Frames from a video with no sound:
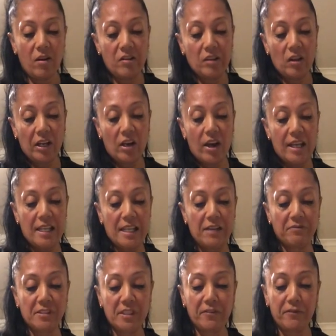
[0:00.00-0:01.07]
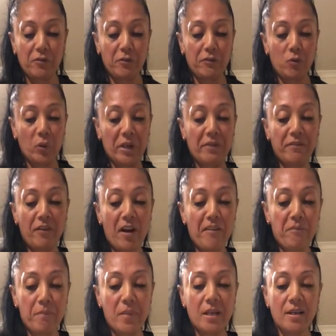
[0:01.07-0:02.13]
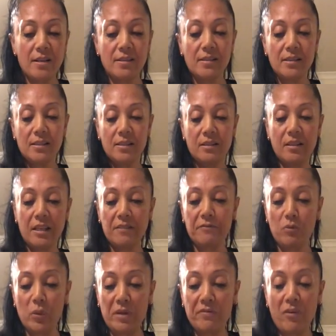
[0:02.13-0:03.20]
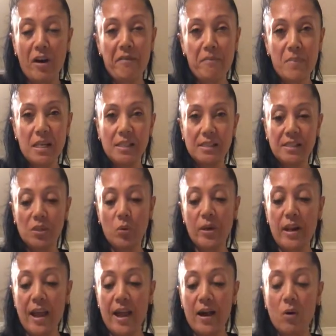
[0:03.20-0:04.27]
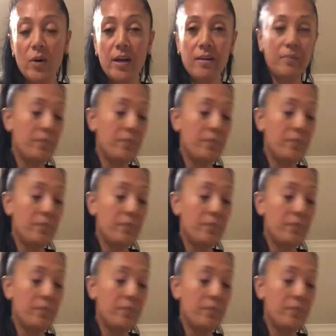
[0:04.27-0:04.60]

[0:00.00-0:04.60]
like I left it for 45 minutes, I think 45 minutes to an hour.